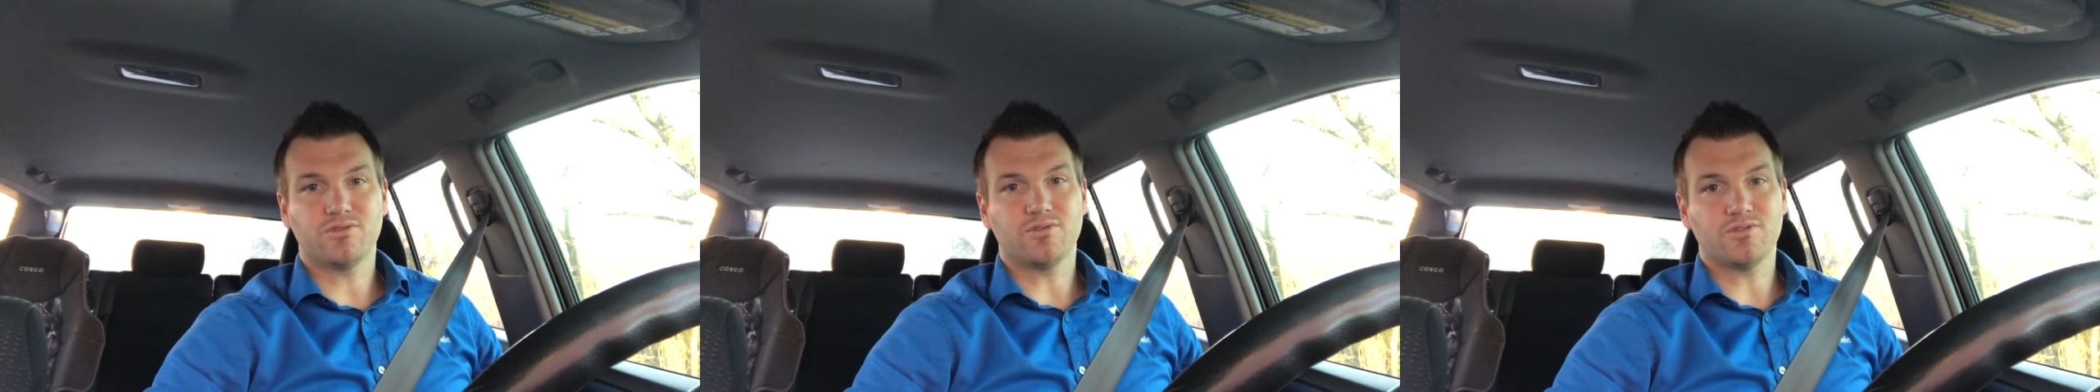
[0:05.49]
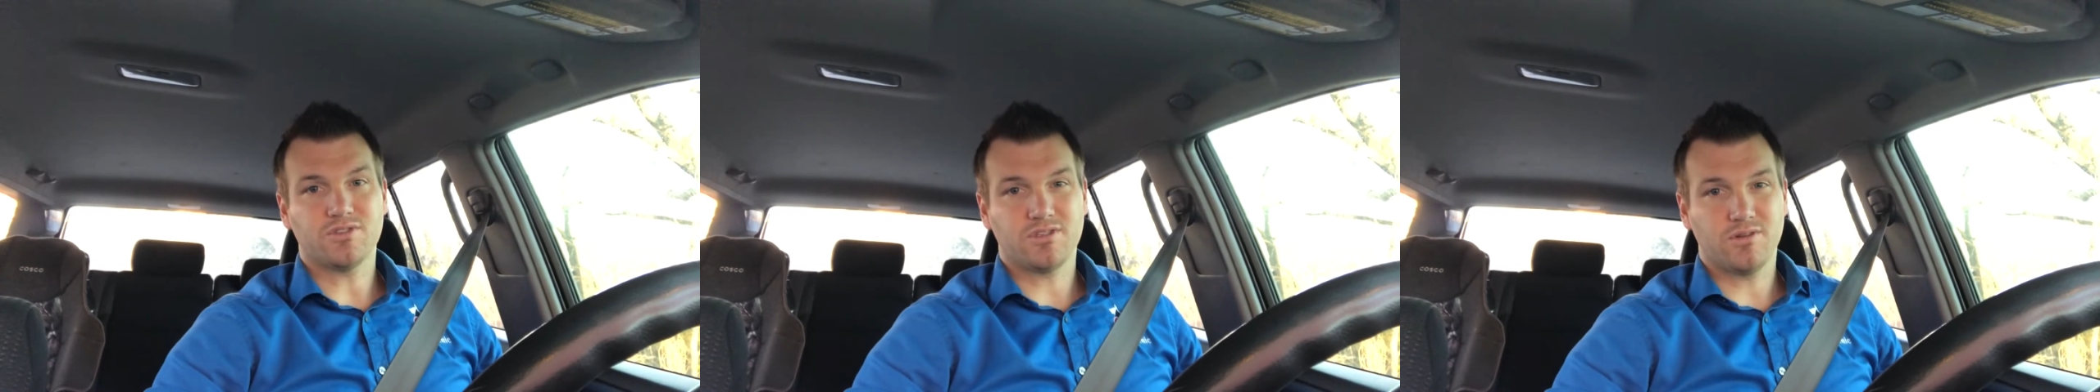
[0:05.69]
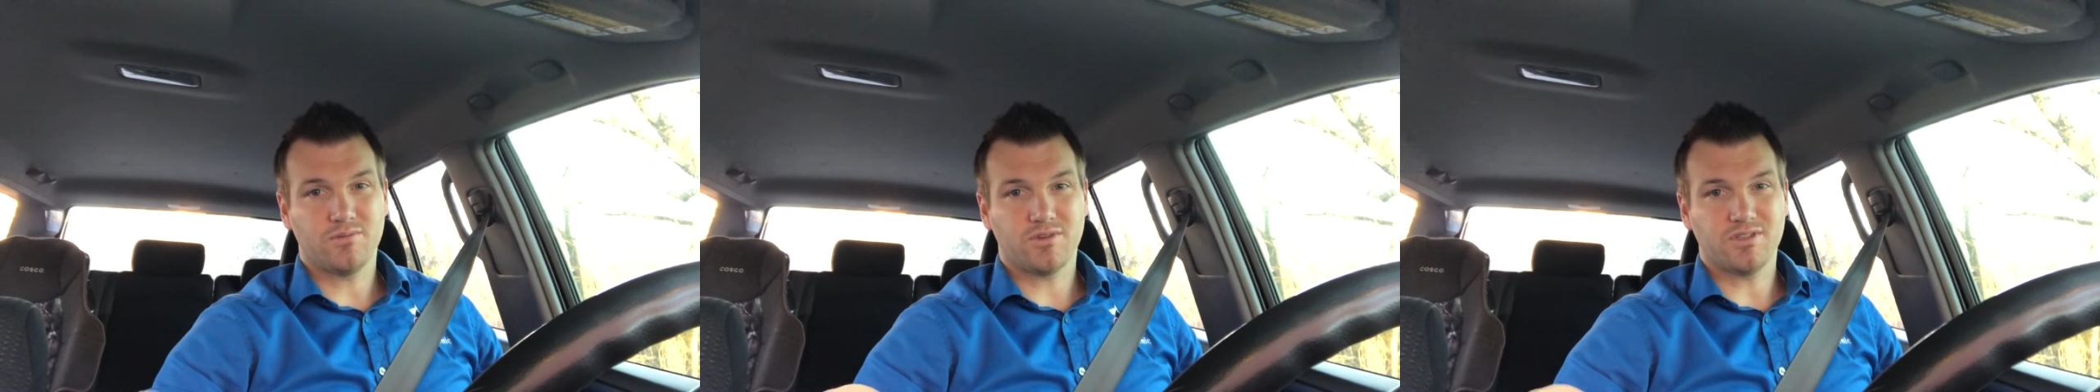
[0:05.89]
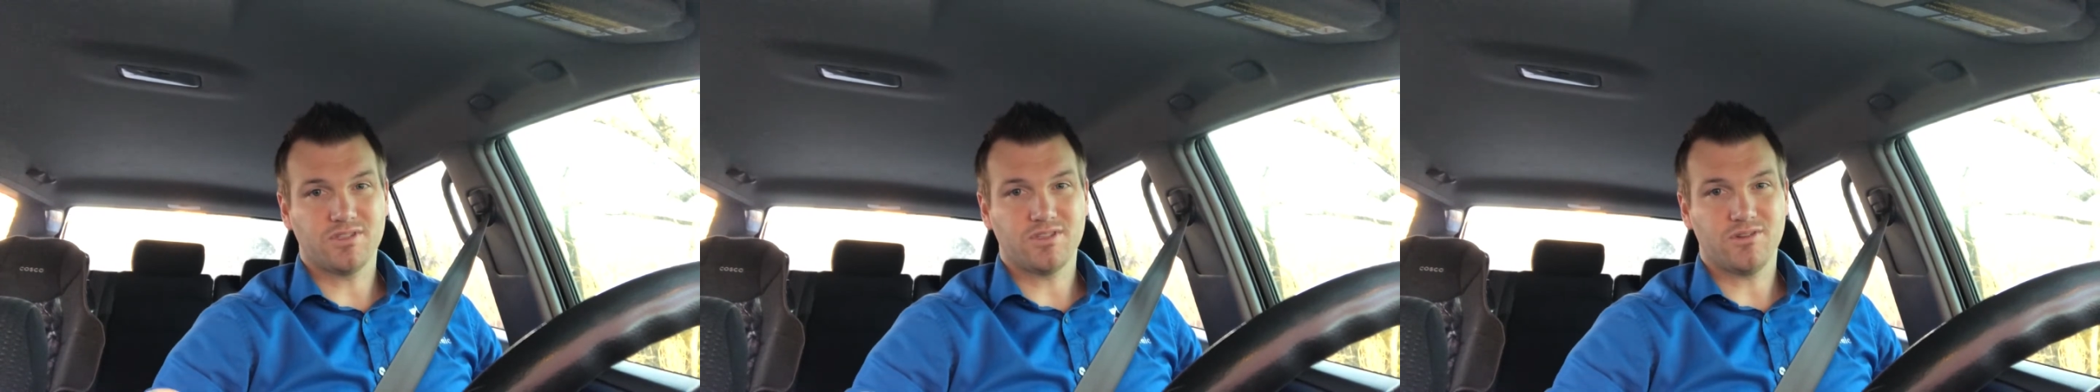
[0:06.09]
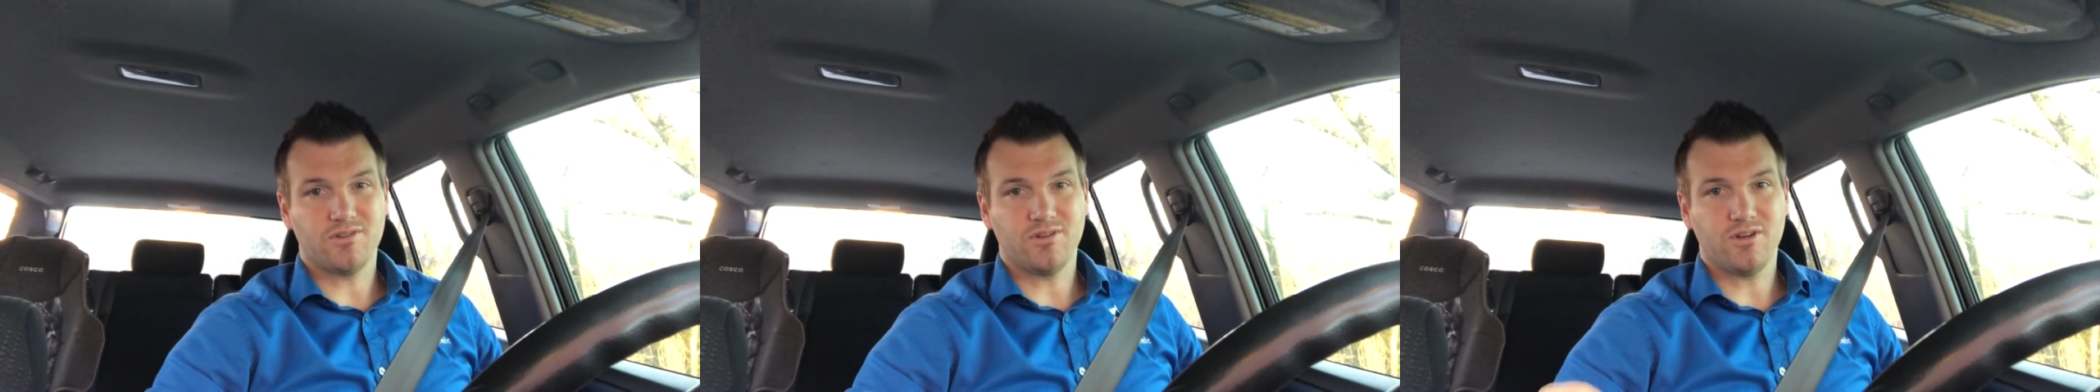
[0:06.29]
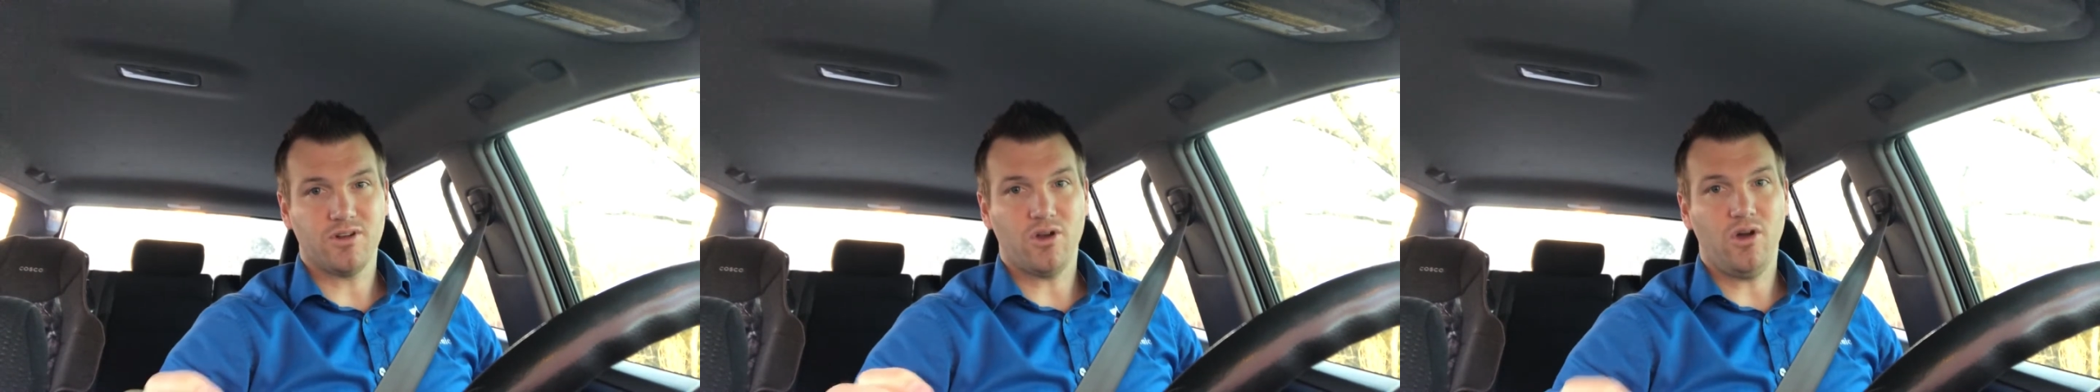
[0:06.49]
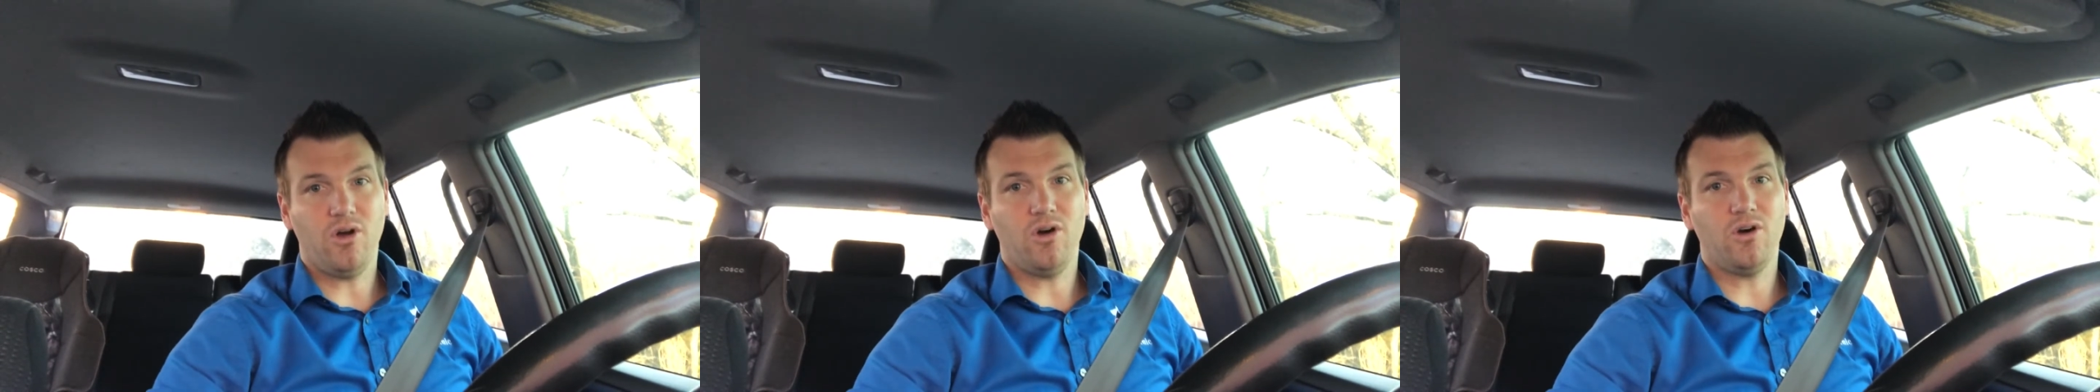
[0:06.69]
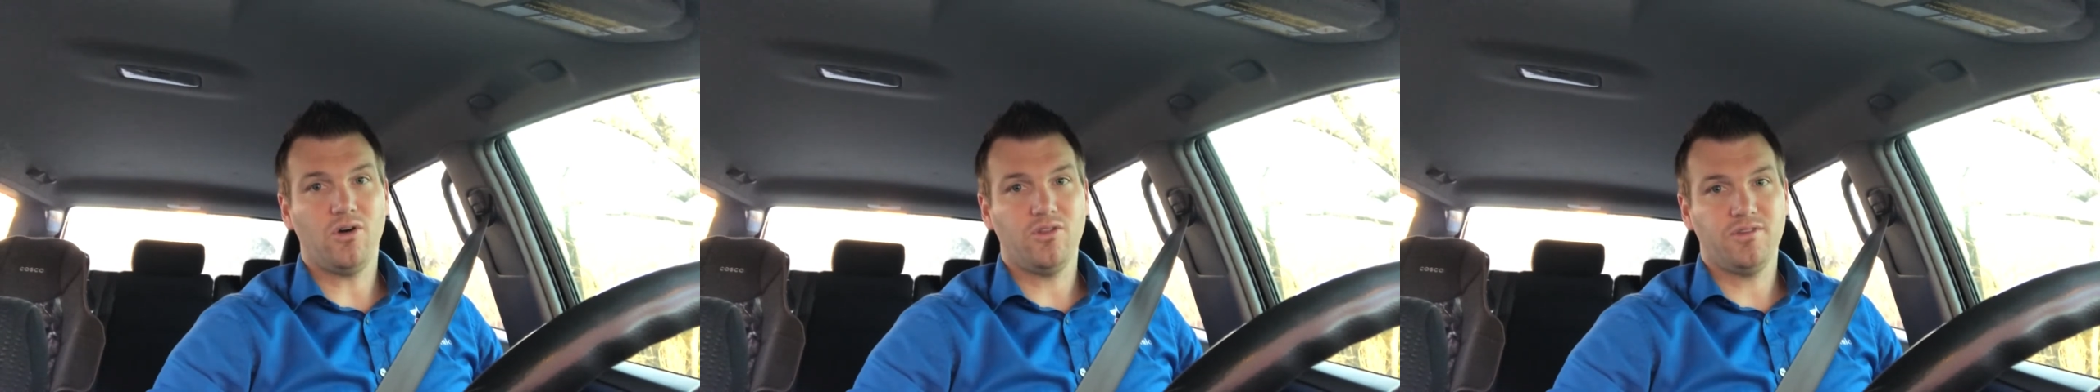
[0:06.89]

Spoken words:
or some consider it all